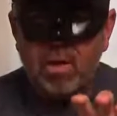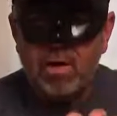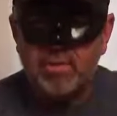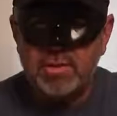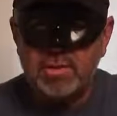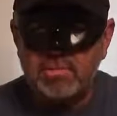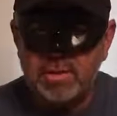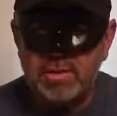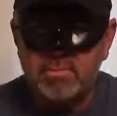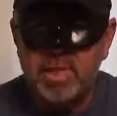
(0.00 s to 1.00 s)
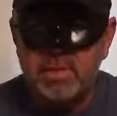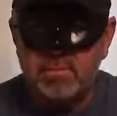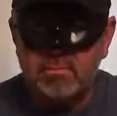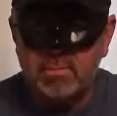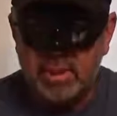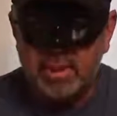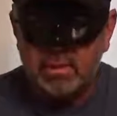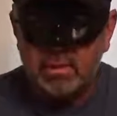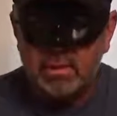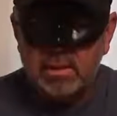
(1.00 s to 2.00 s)
it off this cement
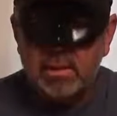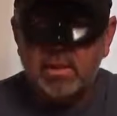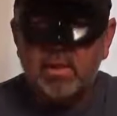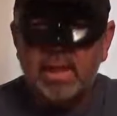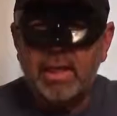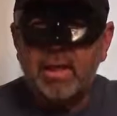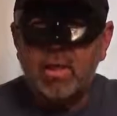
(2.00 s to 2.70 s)
thing. Okay,